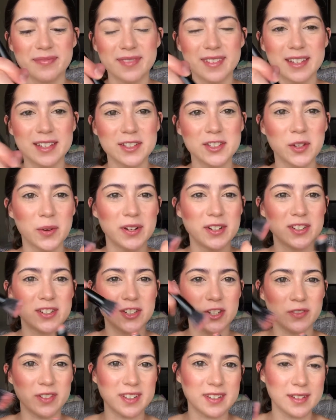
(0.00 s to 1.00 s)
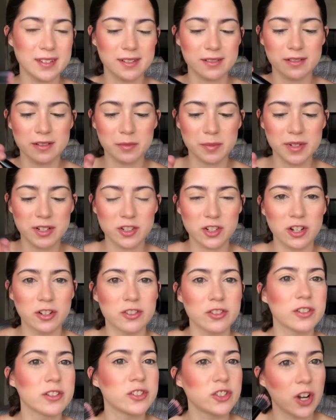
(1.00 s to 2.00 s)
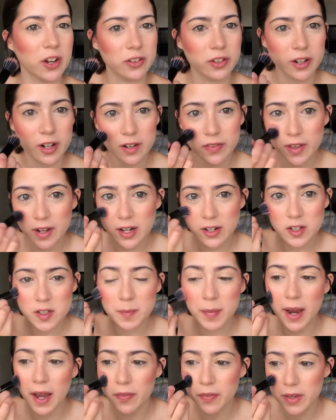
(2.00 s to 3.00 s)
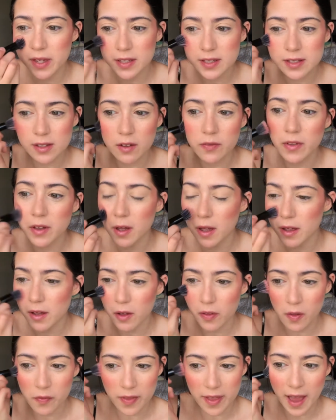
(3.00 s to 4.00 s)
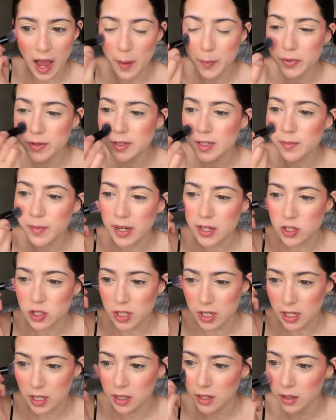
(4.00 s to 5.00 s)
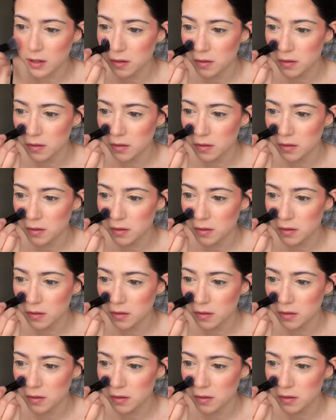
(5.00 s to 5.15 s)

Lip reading: So I just do this as a little bit gentler, and then I just pat this on the apples of my cheek,